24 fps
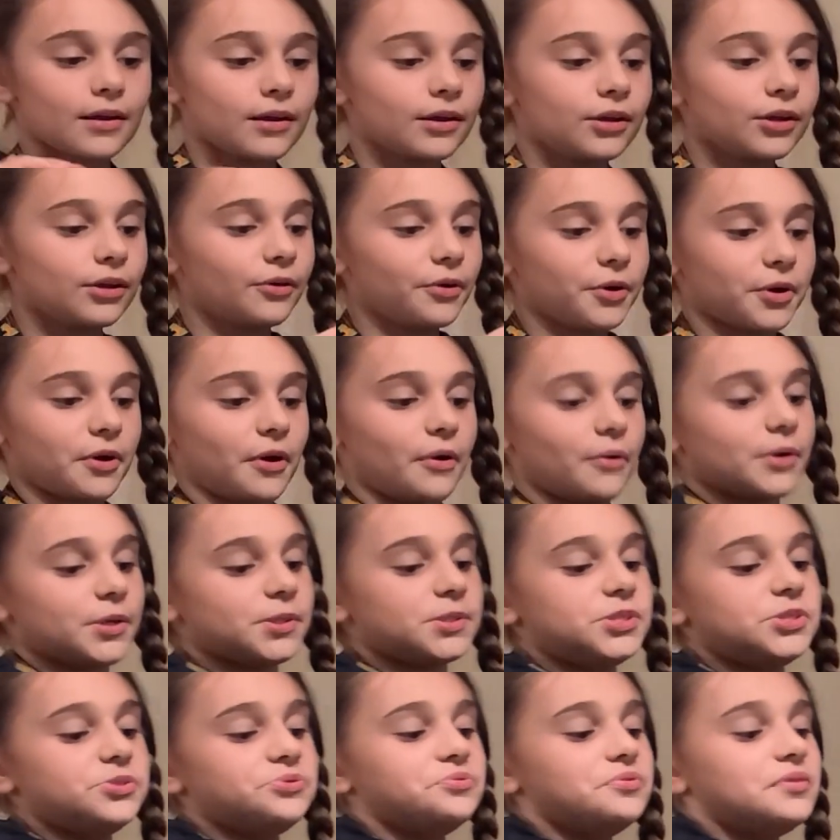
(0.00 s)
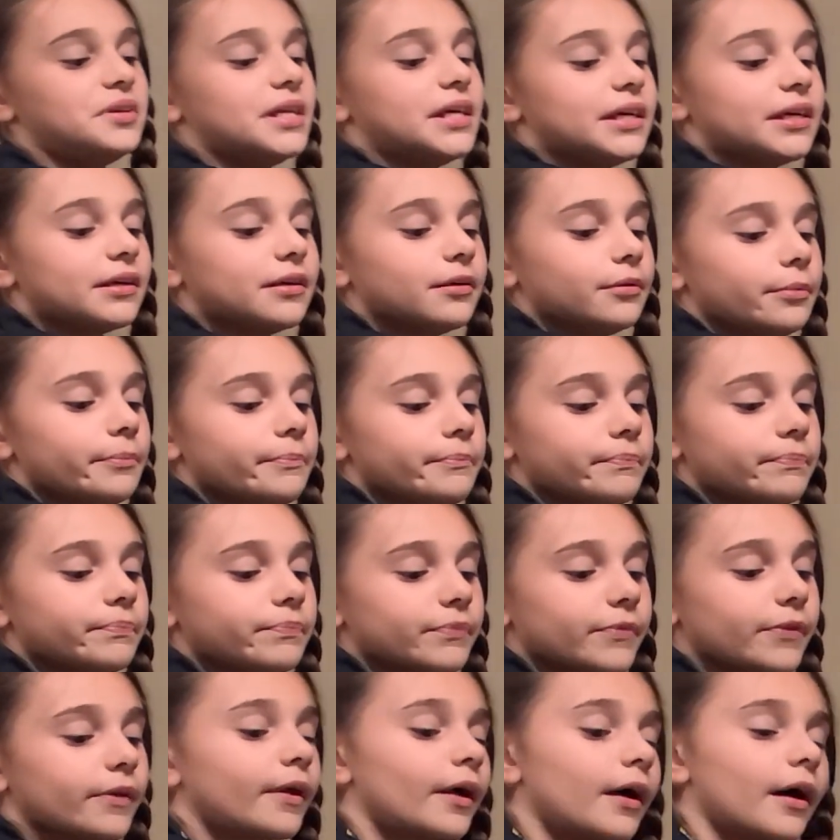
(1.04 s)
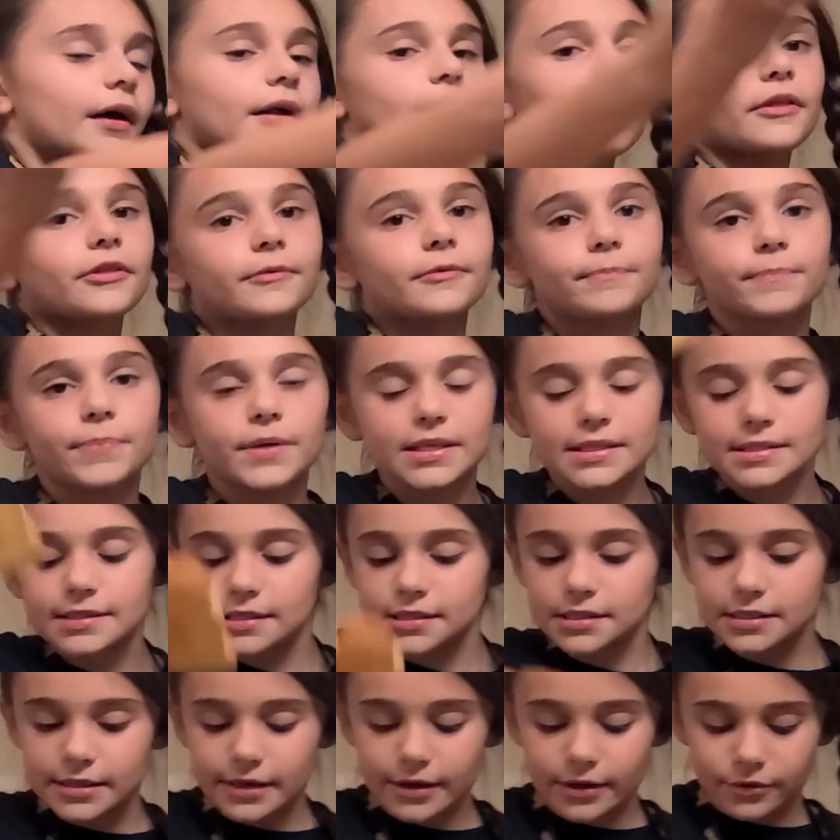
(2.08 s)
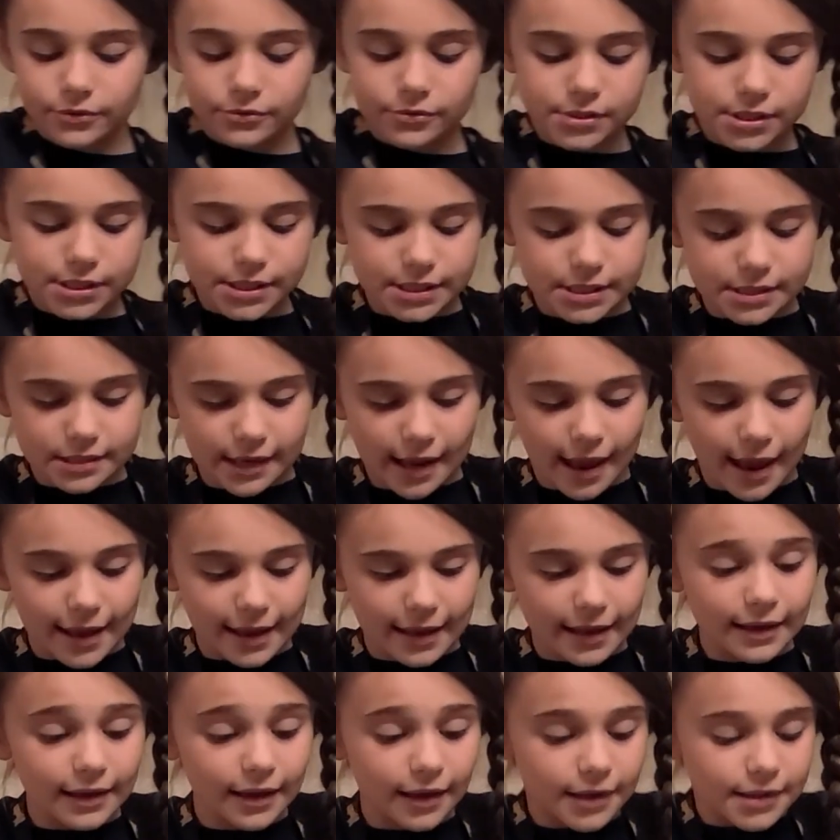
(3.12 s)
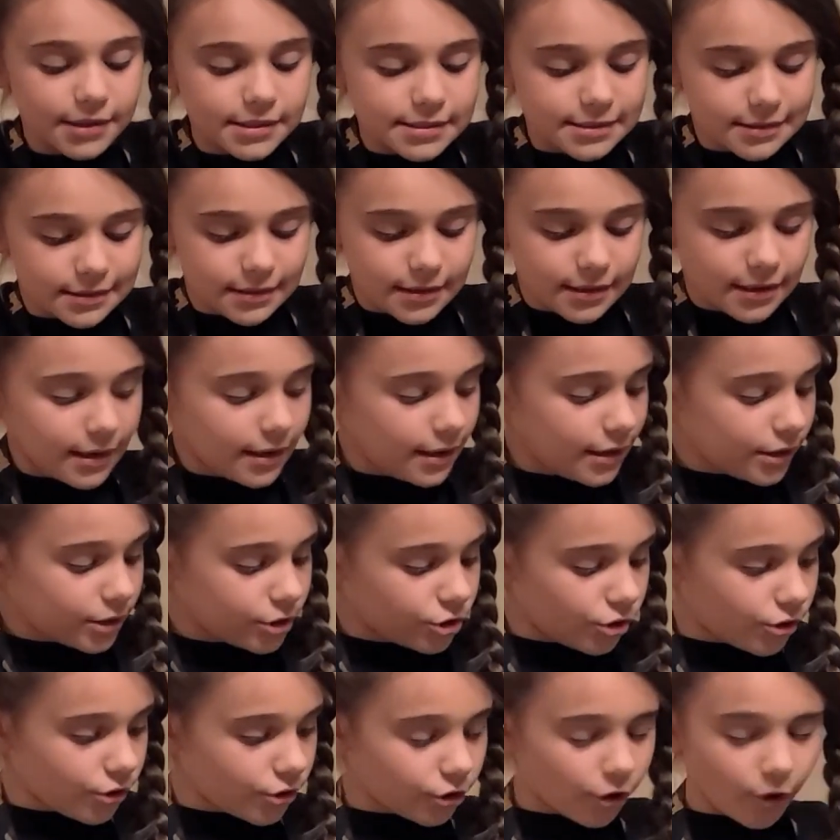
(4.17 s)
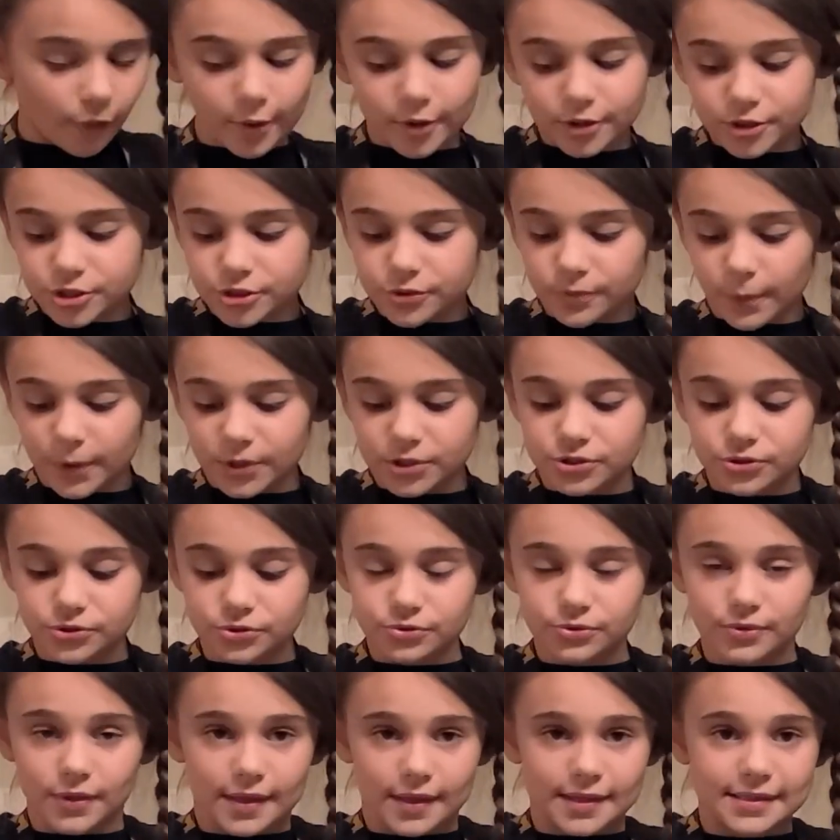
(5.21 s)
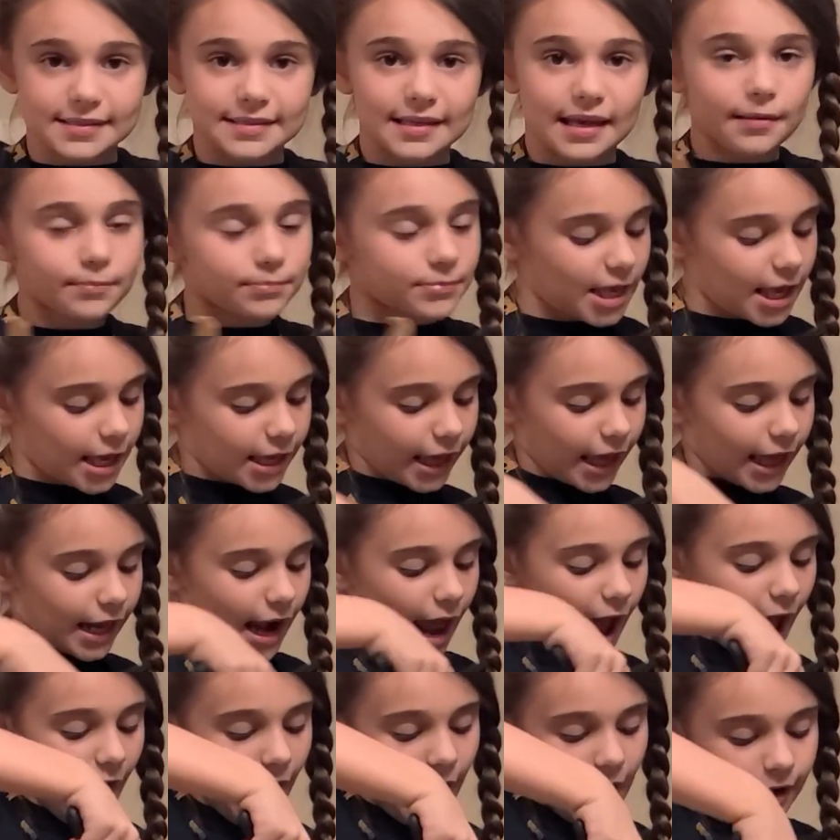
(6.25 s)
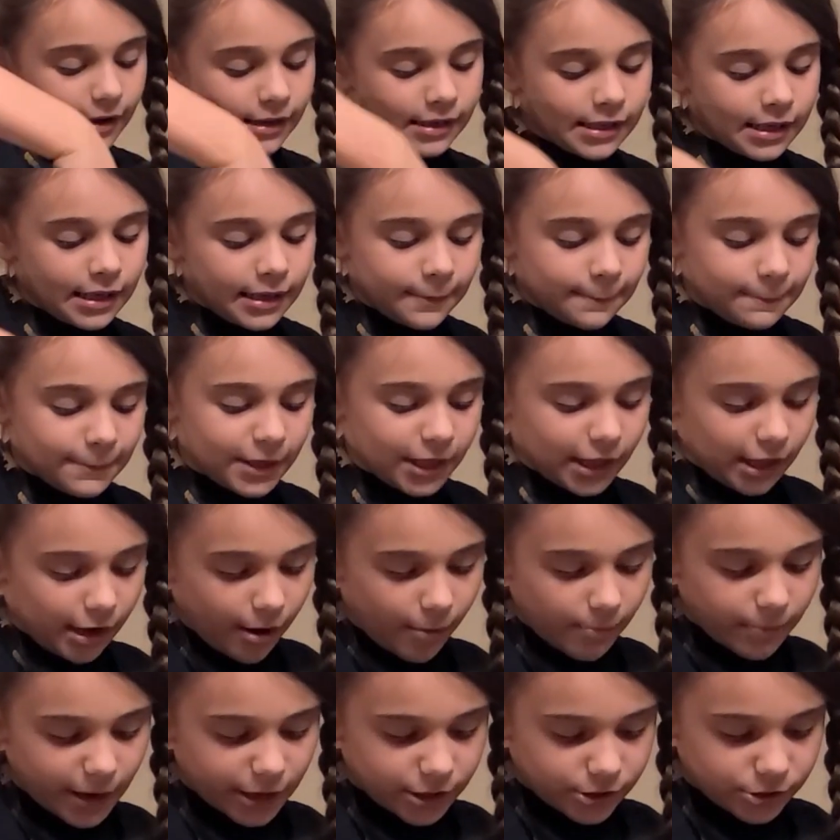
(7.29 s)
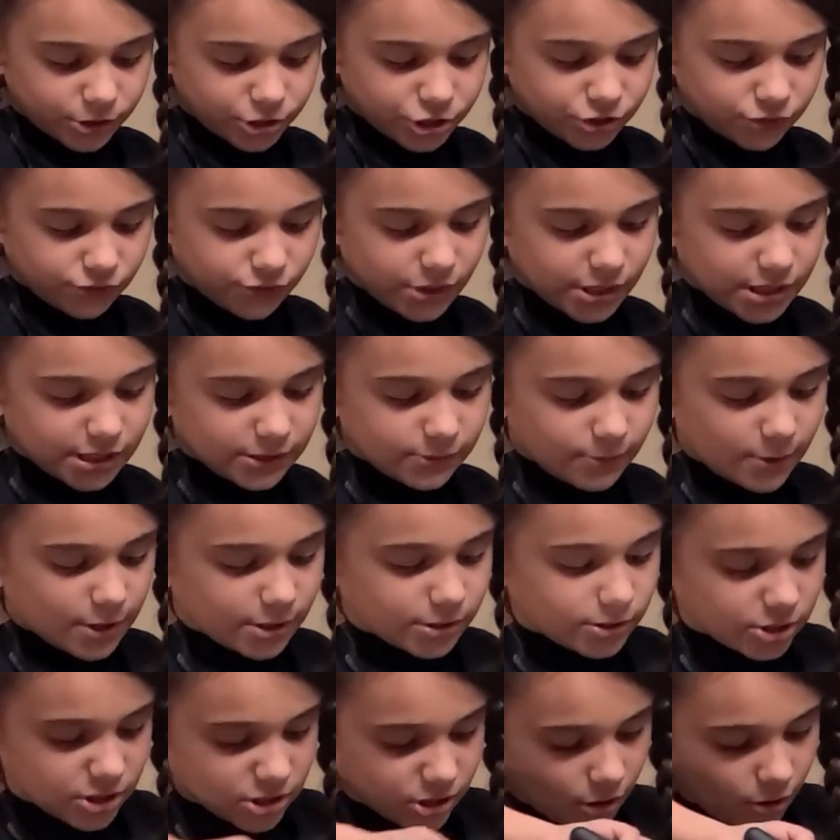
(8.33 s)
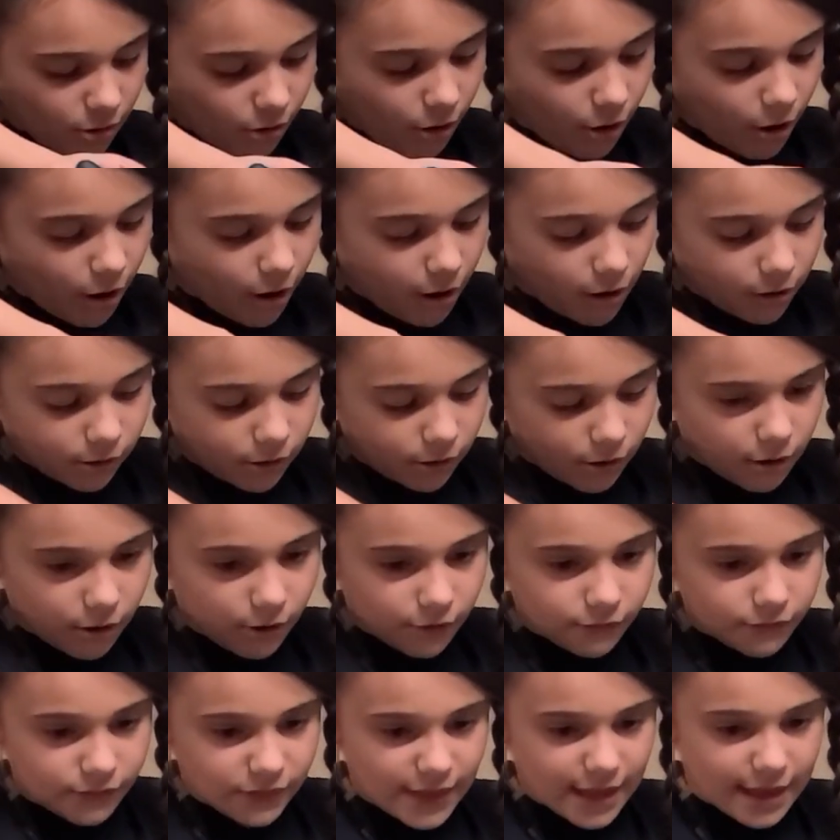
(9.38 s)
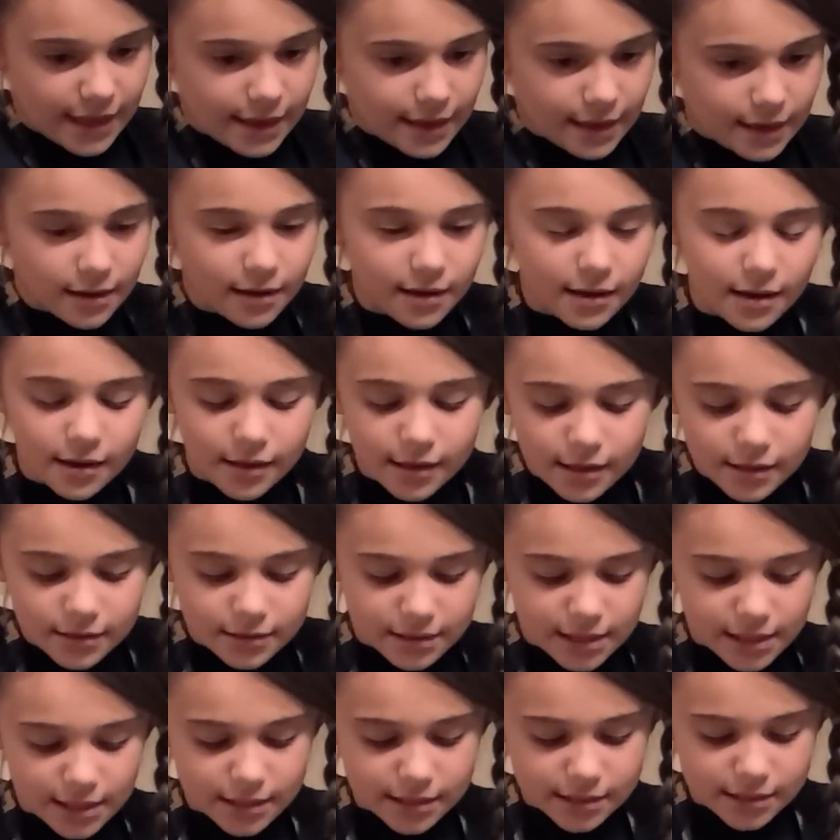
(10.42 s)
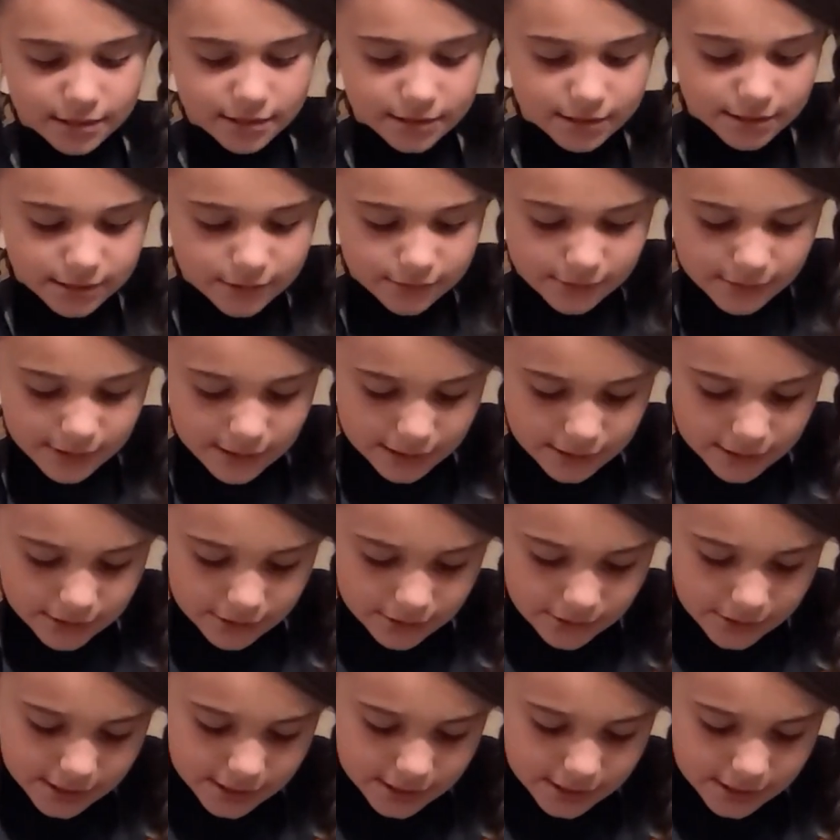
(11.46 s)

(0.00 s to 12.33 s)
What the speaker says: You're going to need another piece of toast and you're going to want to do the same thing and add peanut butter to this one so all of the things will